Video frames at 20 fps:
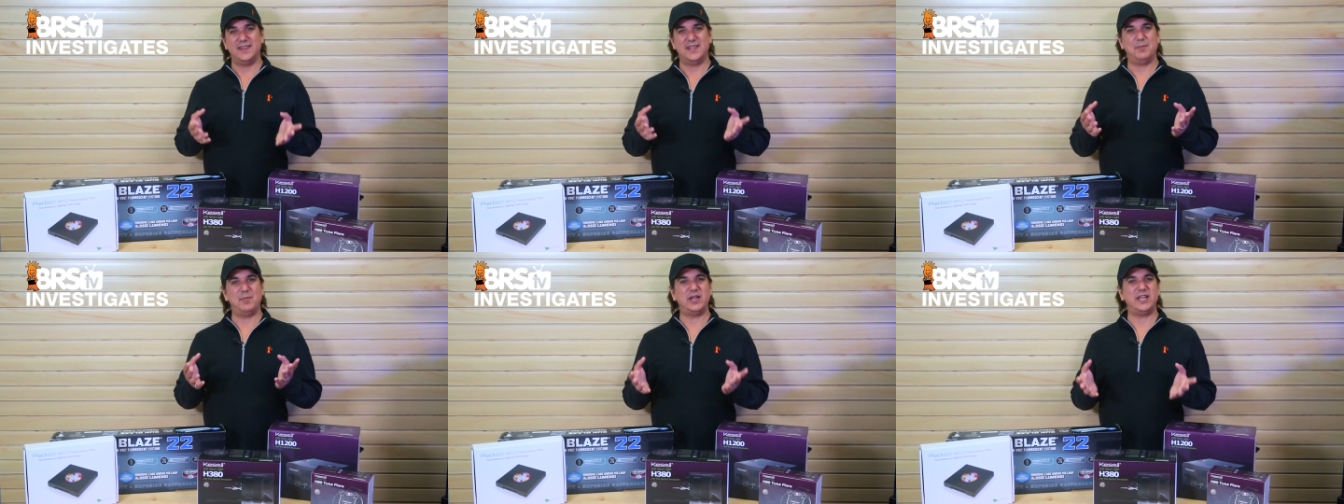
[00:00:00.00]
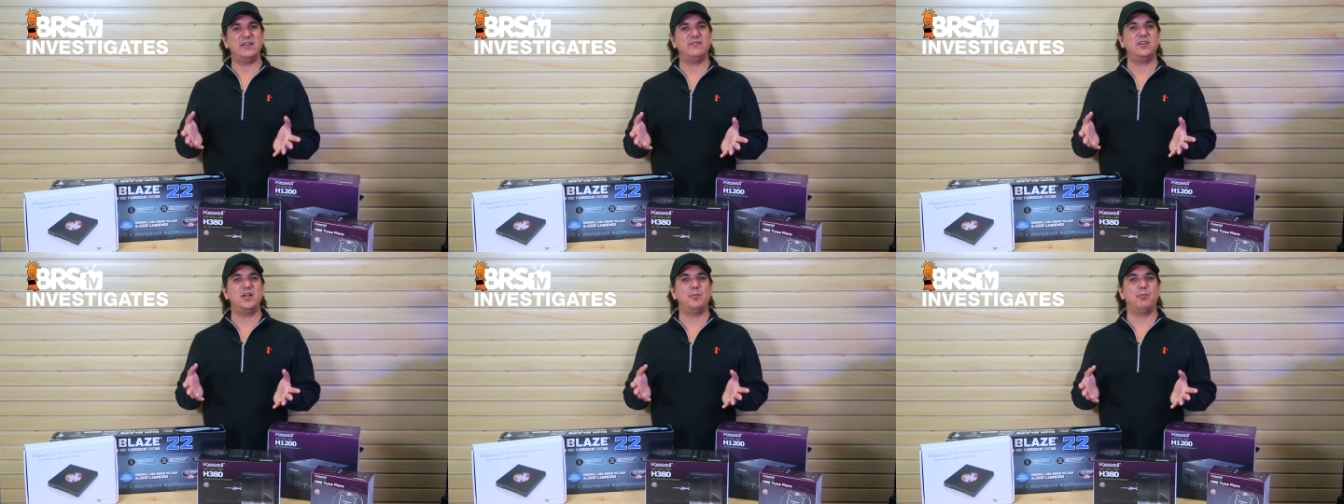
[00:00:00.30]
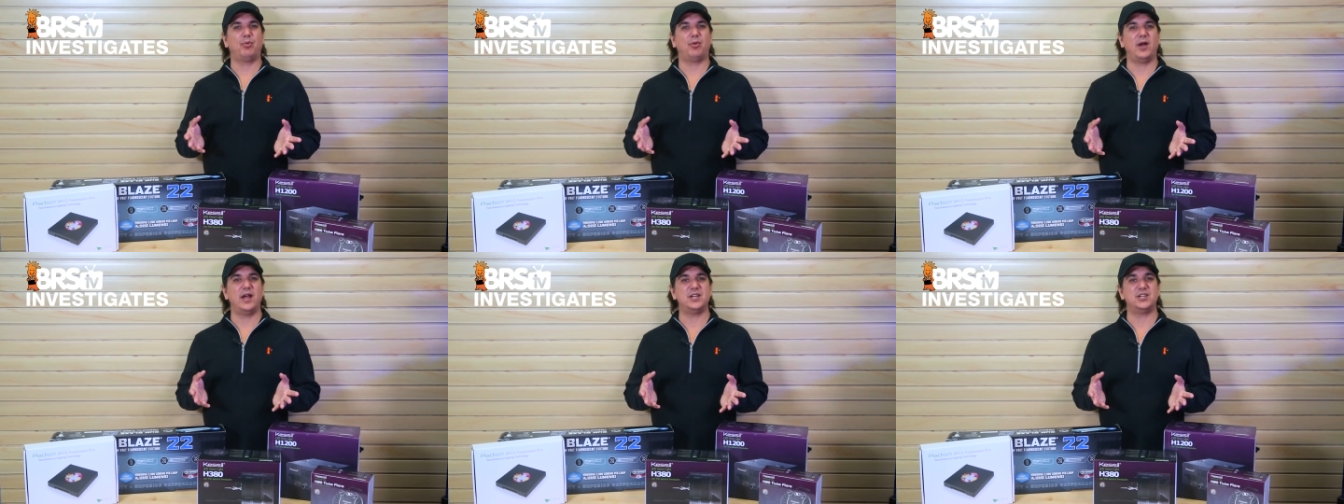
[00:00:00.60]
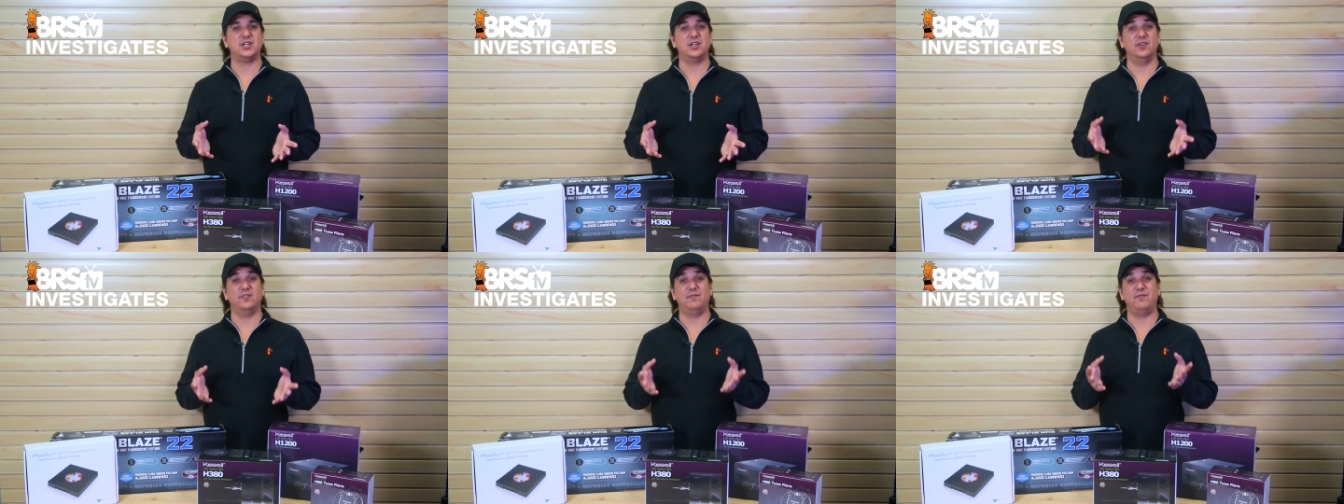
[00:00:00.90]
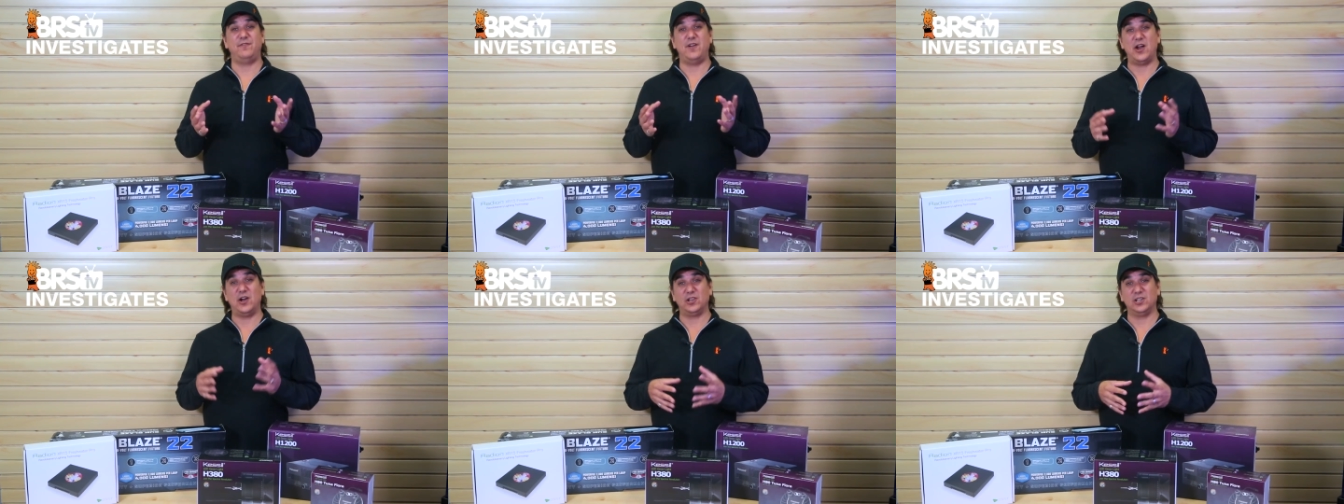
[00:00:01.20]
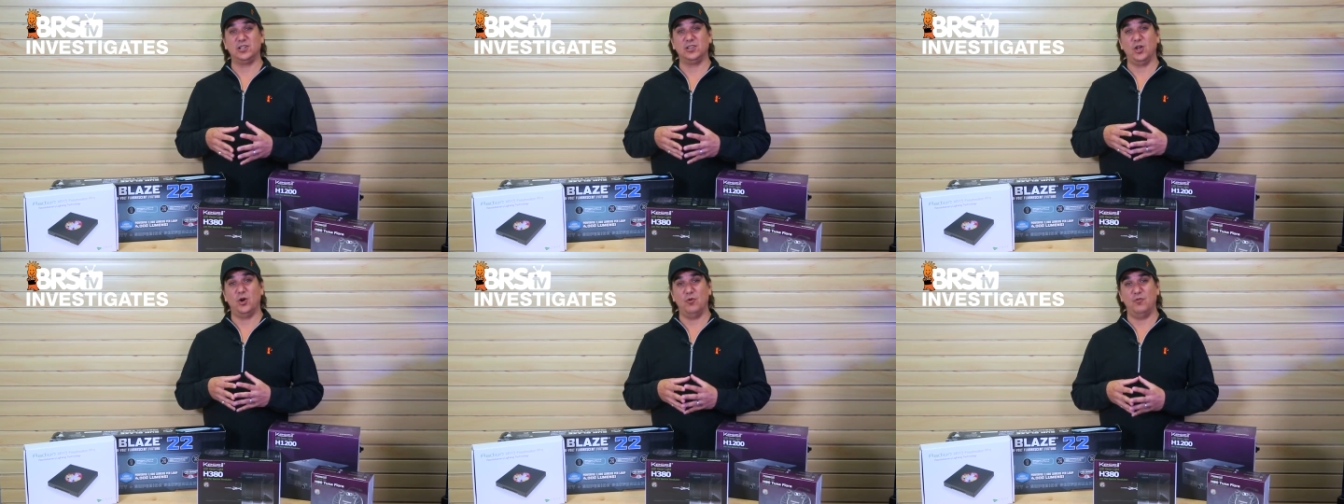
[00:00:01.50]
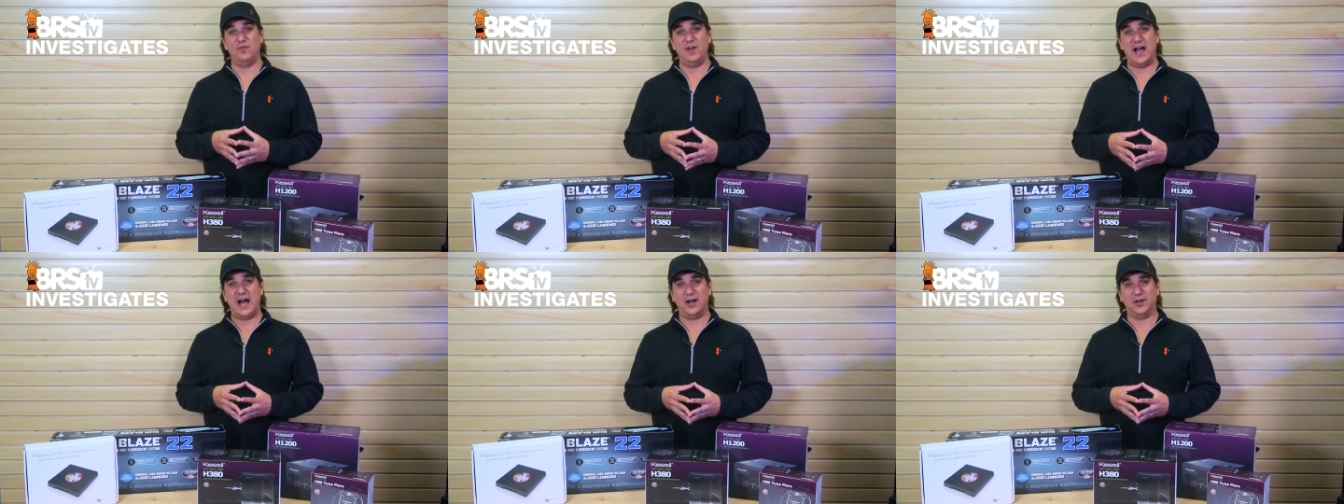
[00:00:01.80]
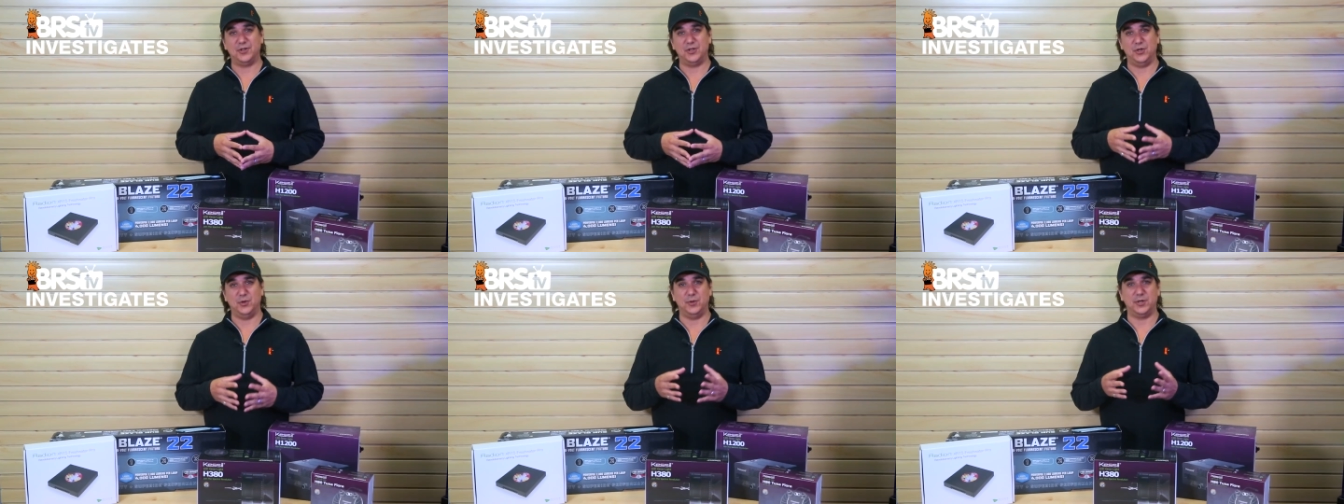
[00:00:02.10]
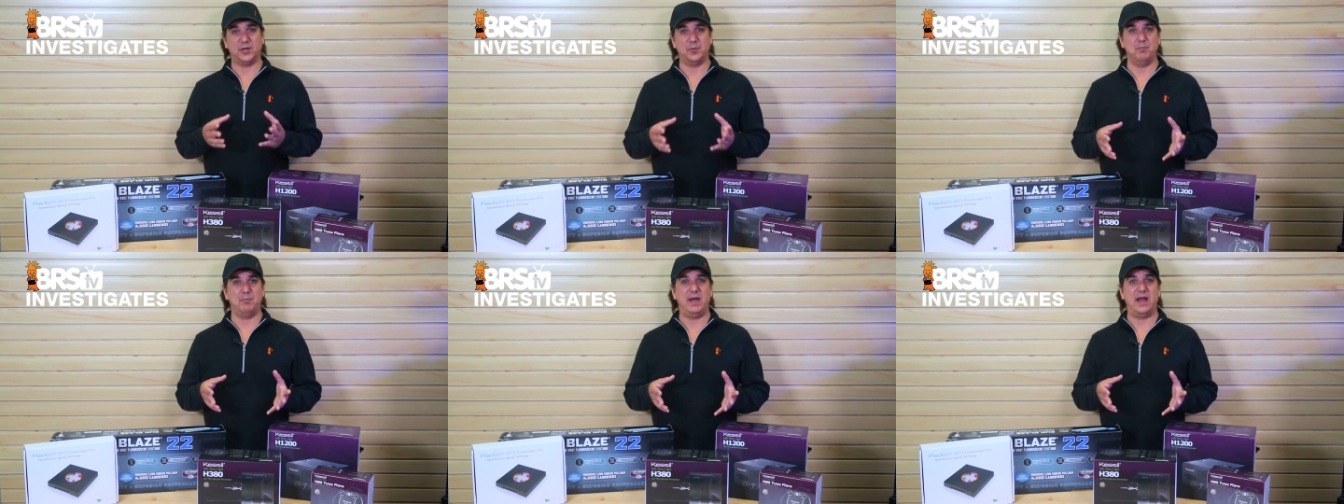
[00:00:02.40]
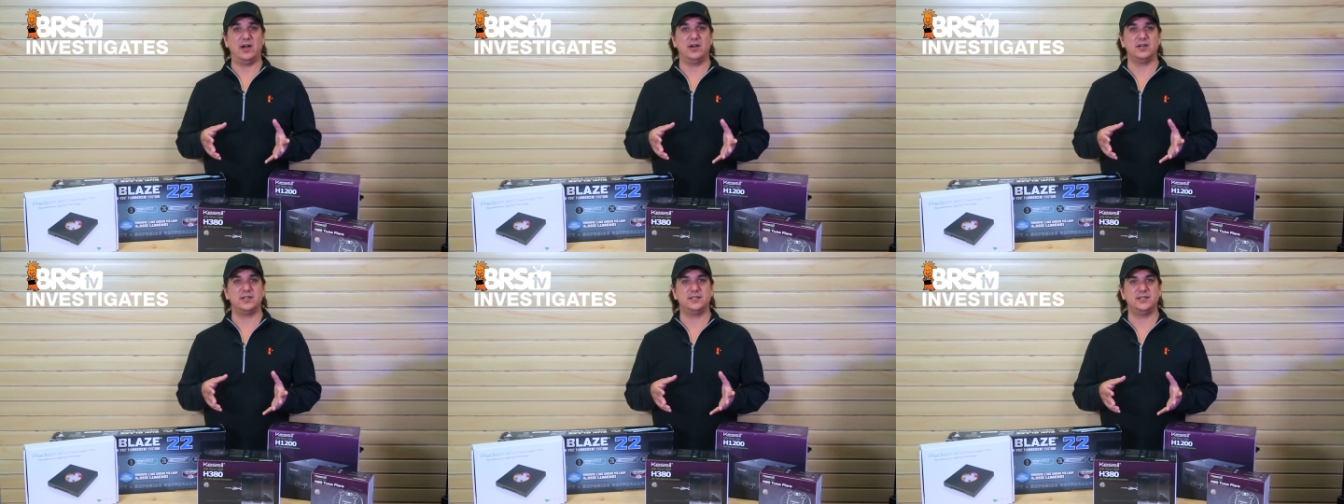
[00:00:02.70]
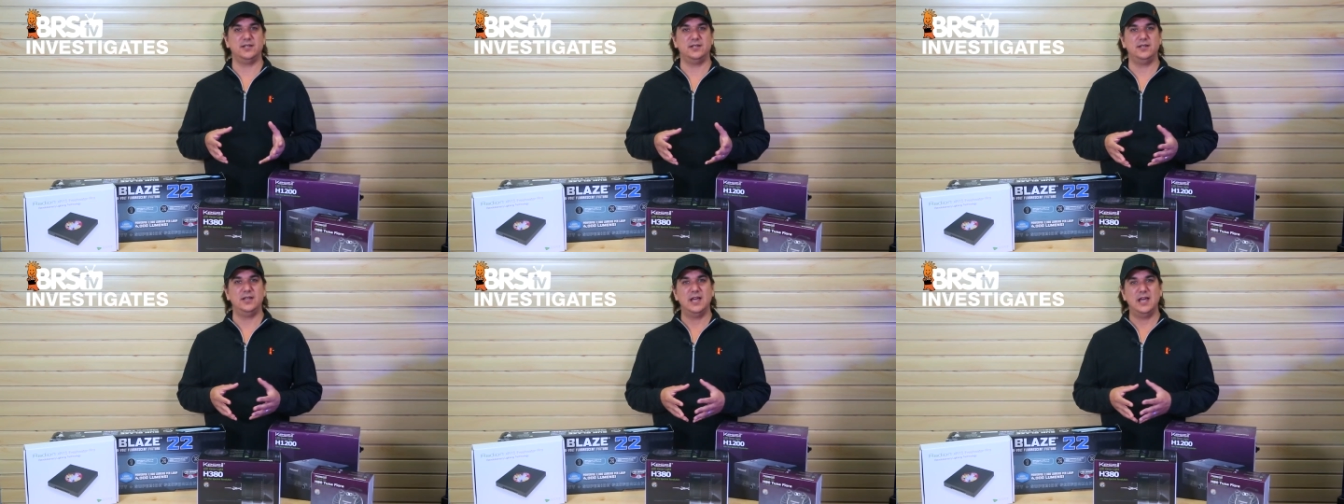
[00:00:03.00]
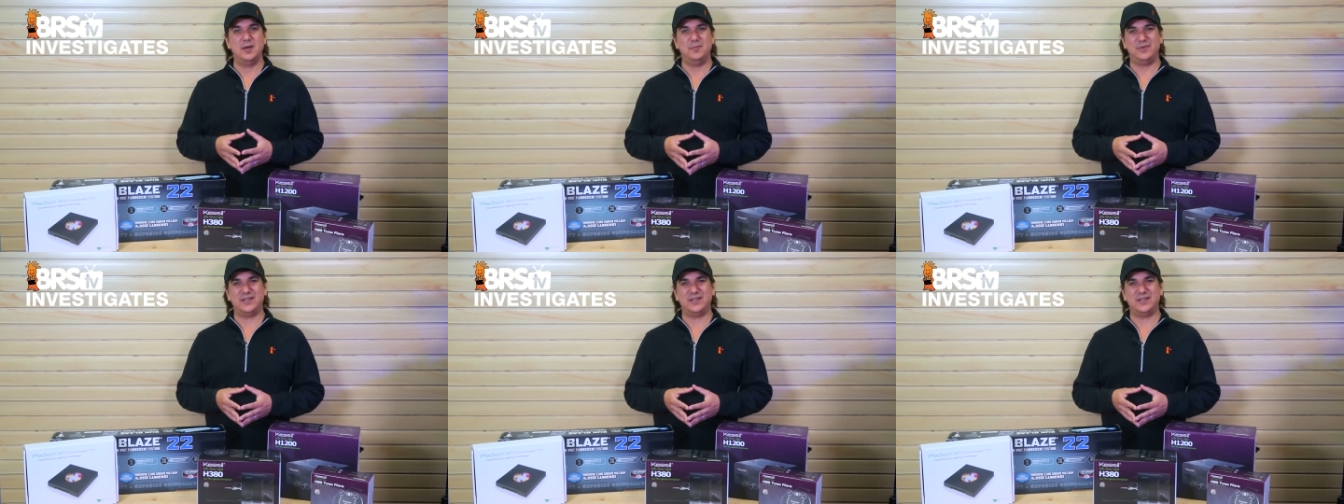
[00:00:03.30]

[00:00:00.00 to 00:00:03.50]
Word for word: that might give an impression of fairly low value in comparison,